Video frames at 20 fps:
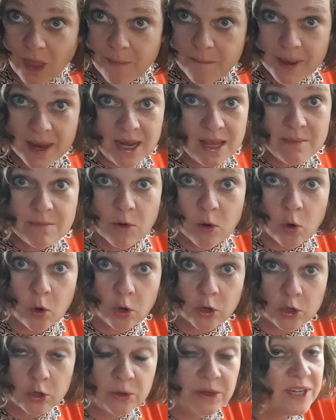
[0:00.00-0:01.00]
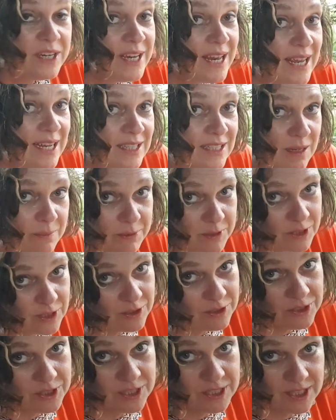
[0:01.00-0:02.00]
many more Cook and Dance
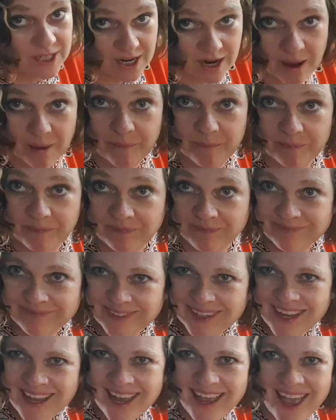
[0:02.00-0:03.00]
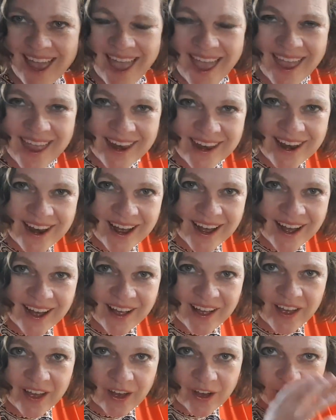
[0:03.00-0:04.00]
episodes to come. And
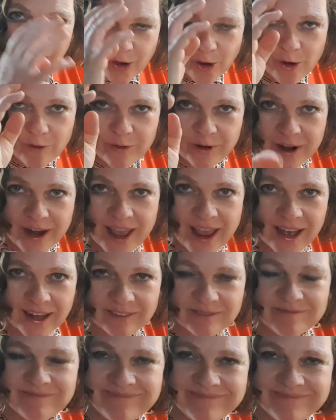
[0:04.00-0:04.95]
over and out.